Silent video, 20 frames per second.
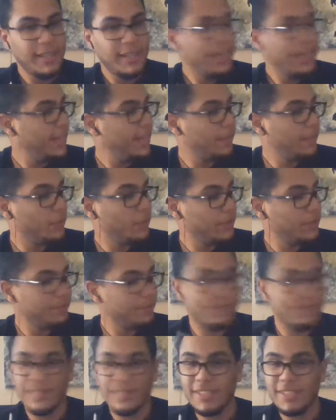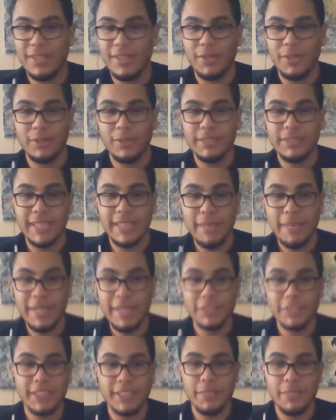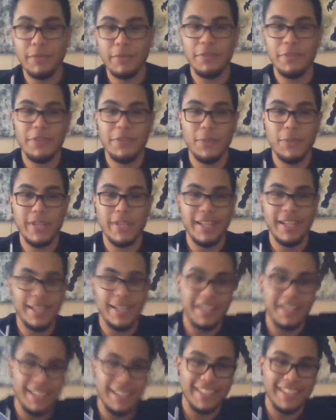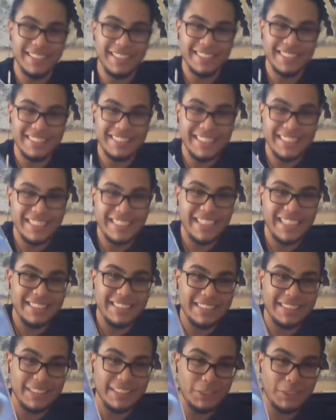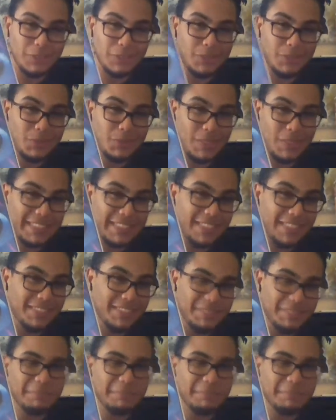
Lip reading: Hey everyone. So today I'm actually going to be reviewing Teen Titans issue 27.